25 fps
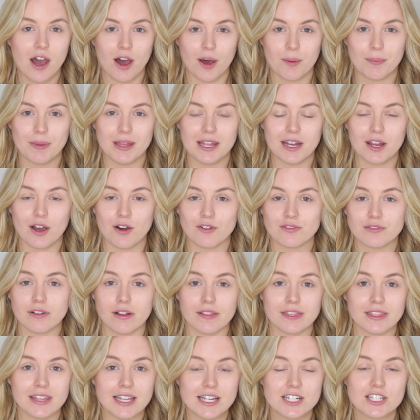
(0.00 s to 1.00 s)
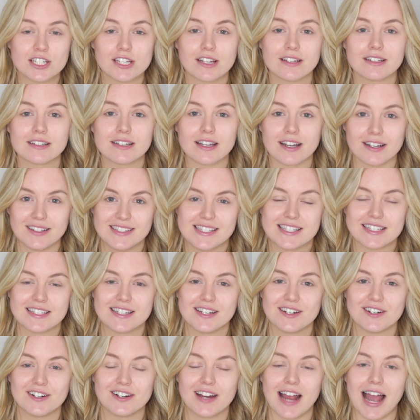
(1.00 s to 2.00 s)
a bit of foundation,
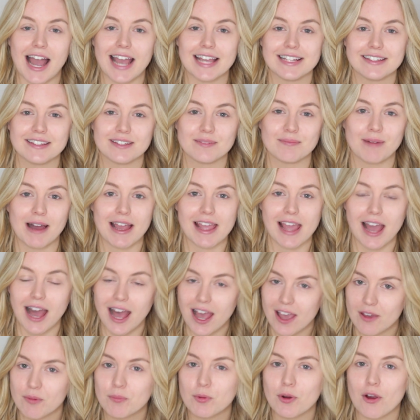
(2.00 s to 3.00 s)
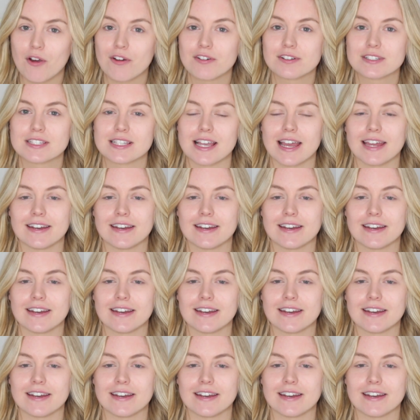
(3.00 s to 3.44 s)
concealer, I did my eyebrows,